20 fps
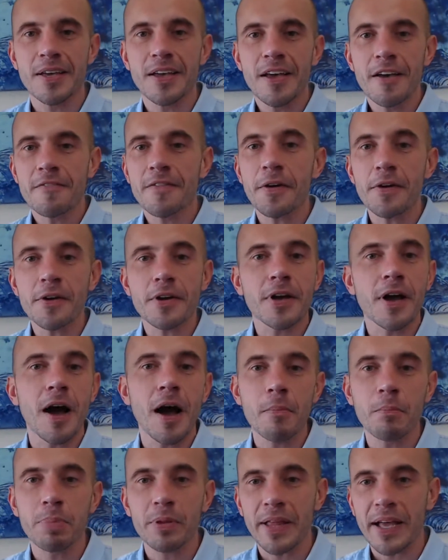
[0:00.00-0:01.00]
very
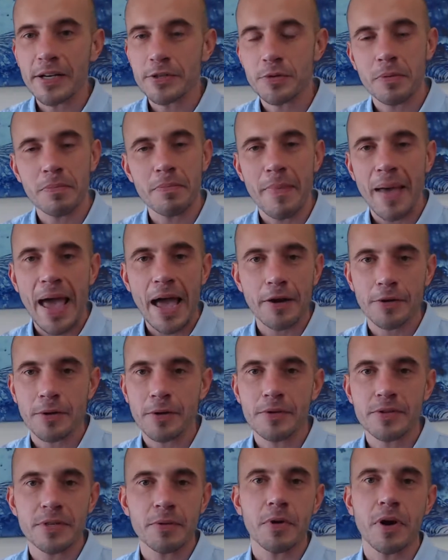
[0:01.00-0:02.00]
complex with
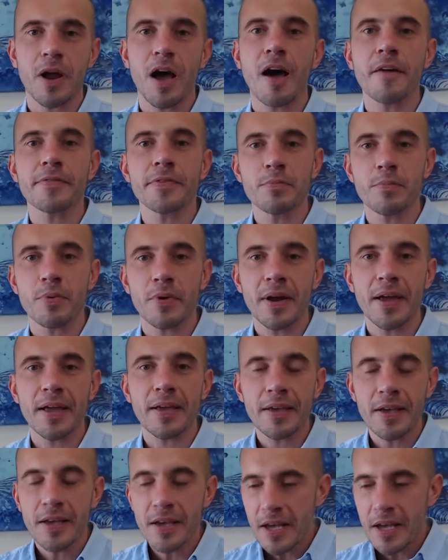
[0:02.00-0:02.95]
macros that would often break,